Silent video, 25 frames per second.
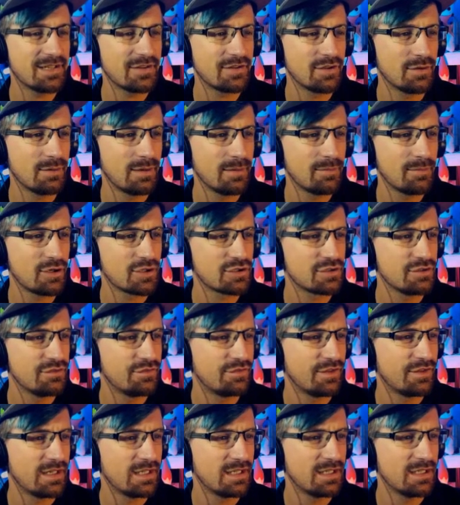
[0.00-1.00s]
though I'm not too
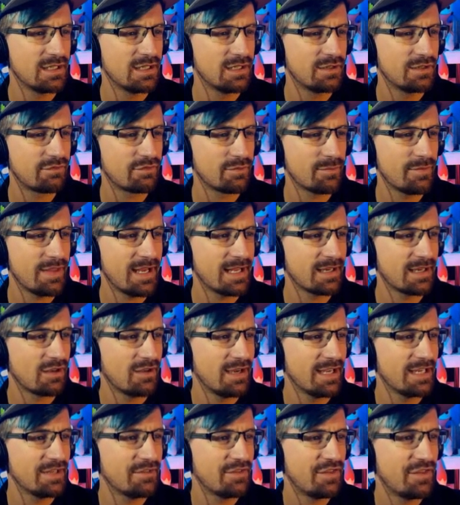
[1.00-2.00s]
far from that
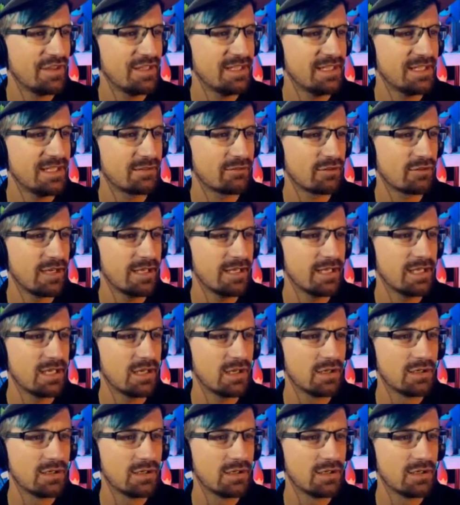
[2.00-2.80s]
line of thinking right now.